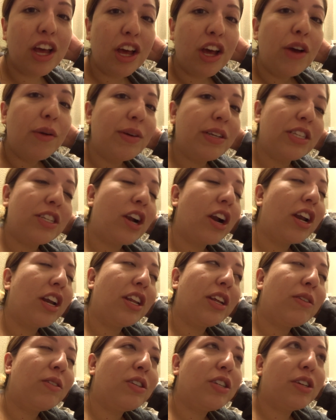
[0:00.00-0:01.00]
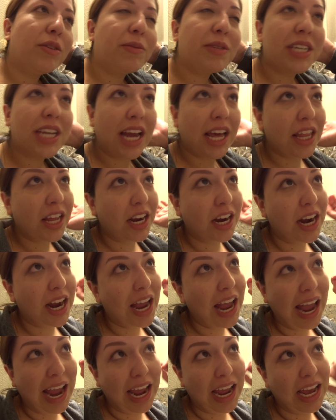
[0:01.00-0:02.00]
We started YouTube
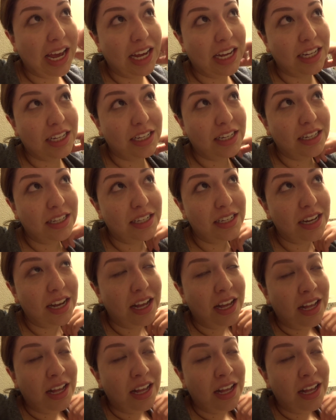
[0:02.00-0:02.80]
together and...